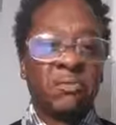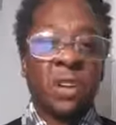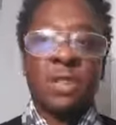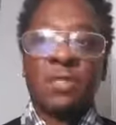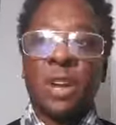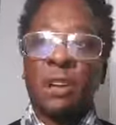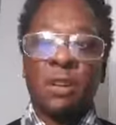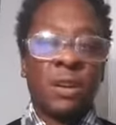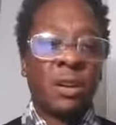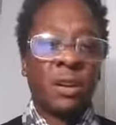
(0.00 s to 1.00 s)
I ain't trying to
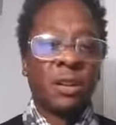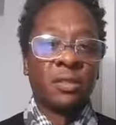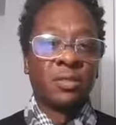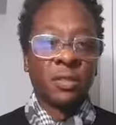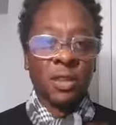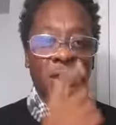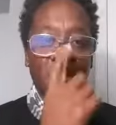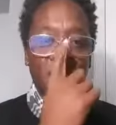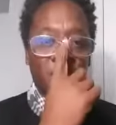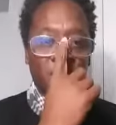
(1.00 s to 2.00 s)
learn nothing.
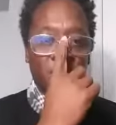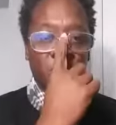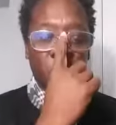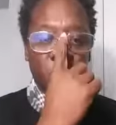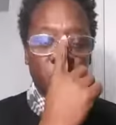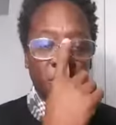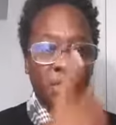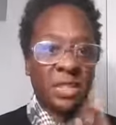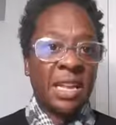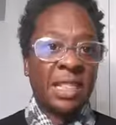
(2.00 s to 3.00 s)
You just don't want people to
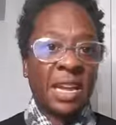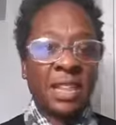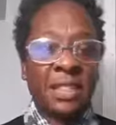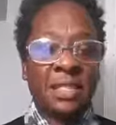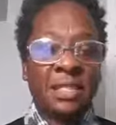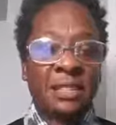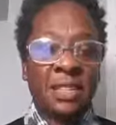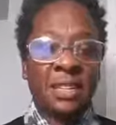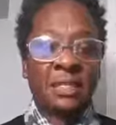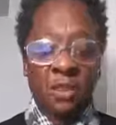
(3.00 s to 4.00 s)
say things.
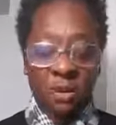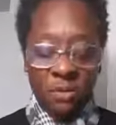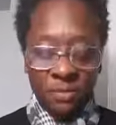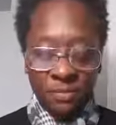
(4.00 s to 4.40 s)
That's all.